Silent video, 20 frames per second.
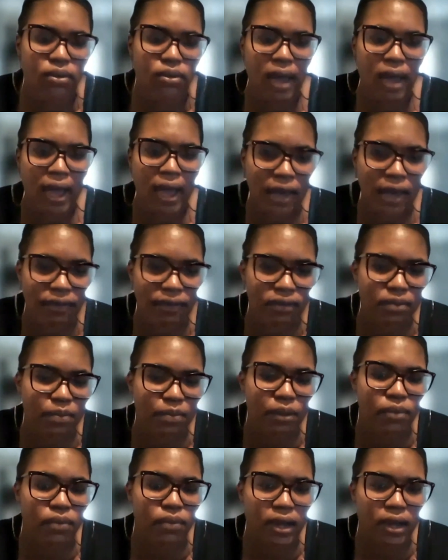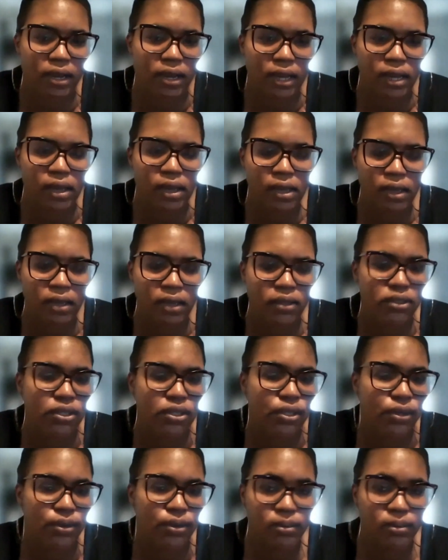You have to be ready
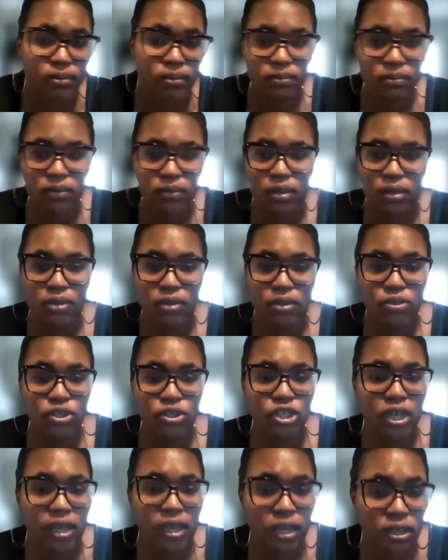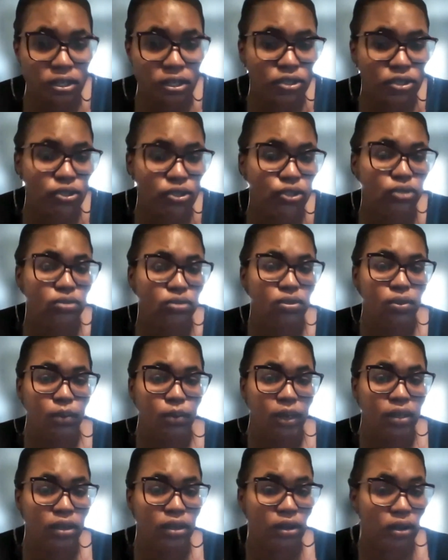to, change the
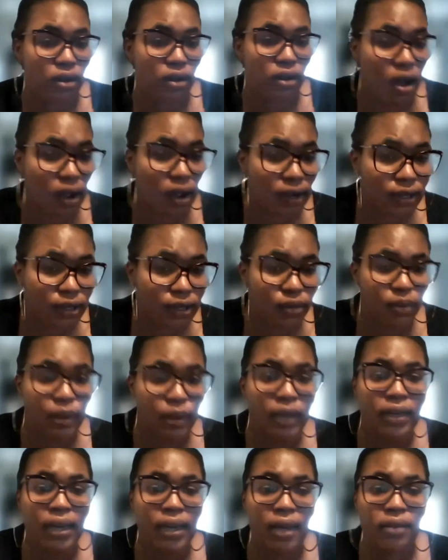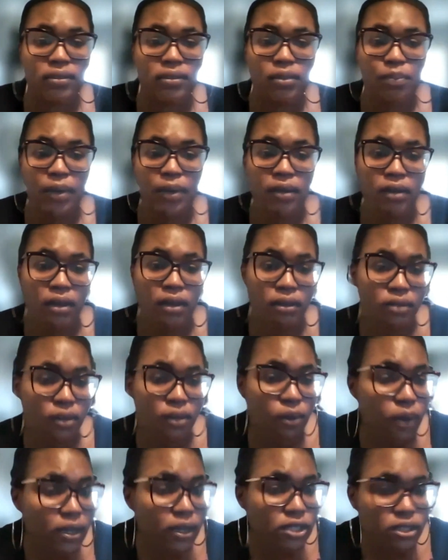way you're going to argue right now, depending on the
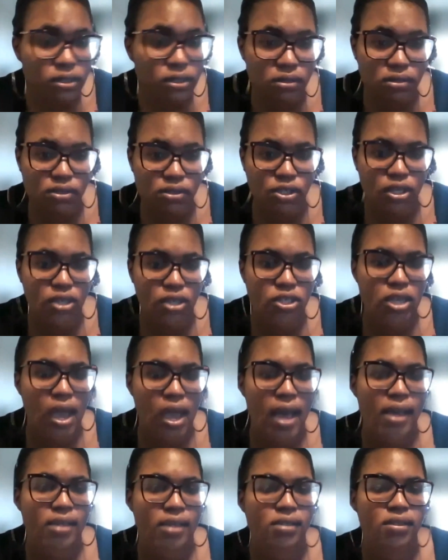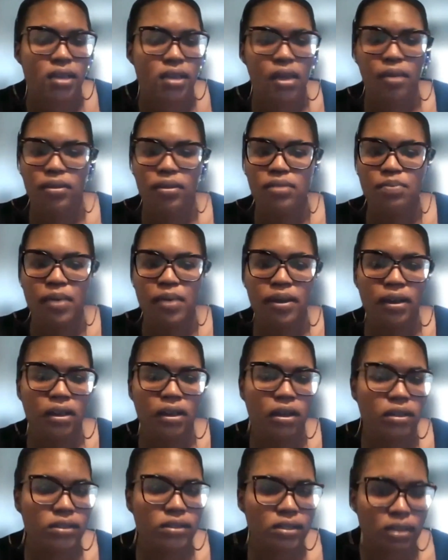question the judge asks, depending
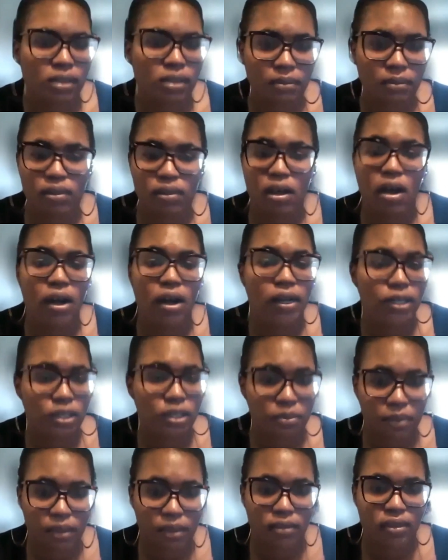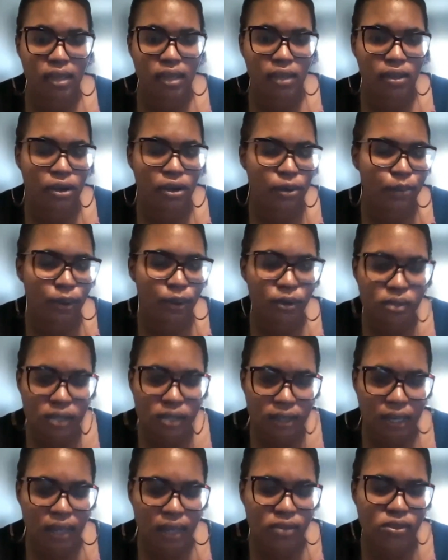on the argument that your
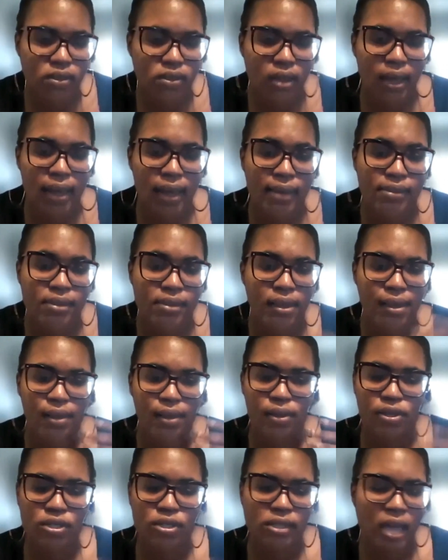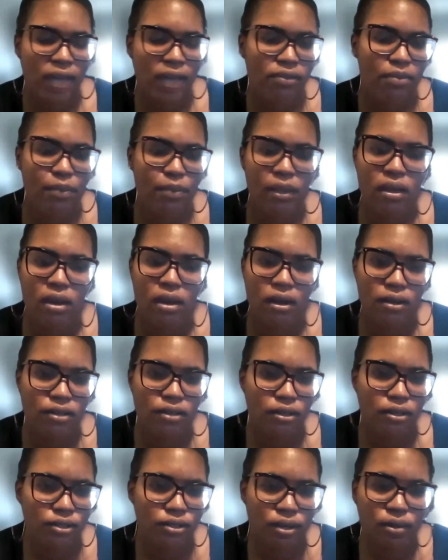opposing counsel has. You just have to be on
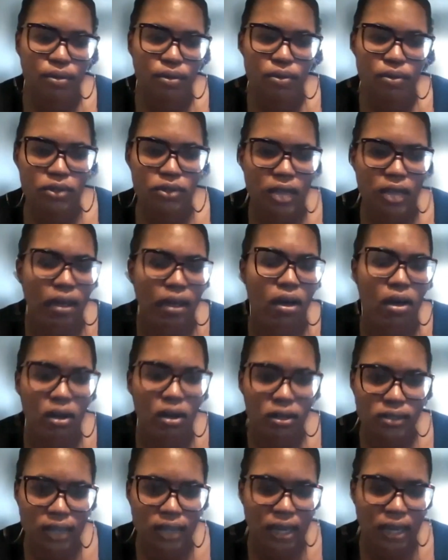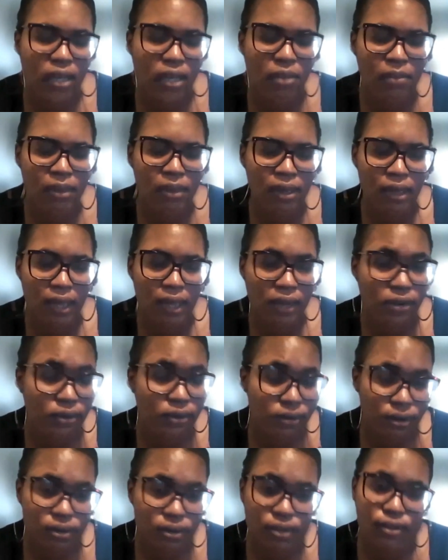your toes at all time. And in
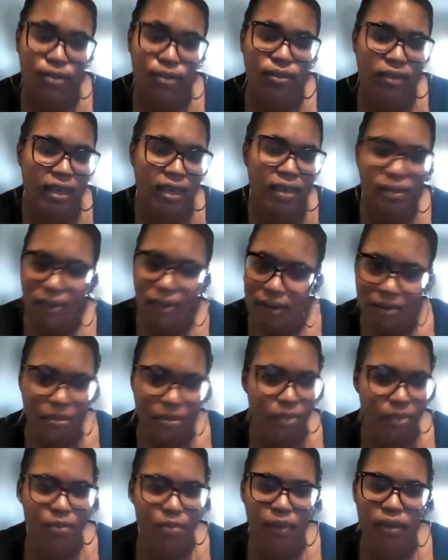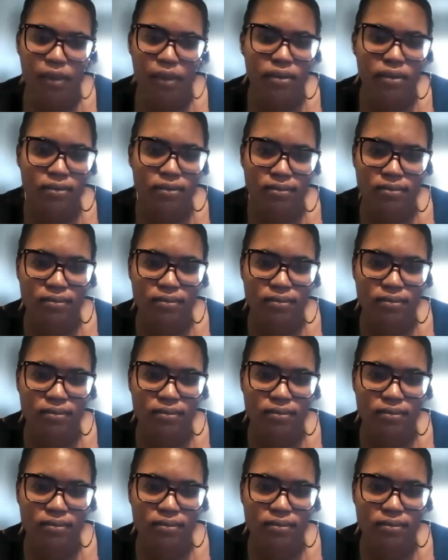order to do that, you need to be prepared.